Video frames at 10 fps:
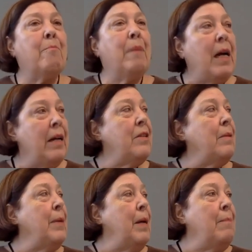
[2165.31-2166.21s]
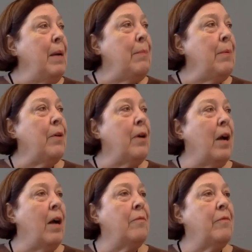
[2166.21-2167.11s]
but to be a member
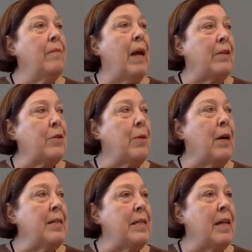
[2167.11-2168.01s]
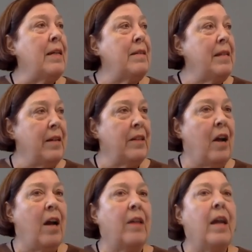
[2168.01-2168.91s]
of XYZ
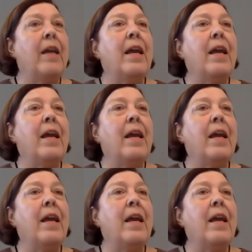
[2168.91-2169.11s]
synagogue,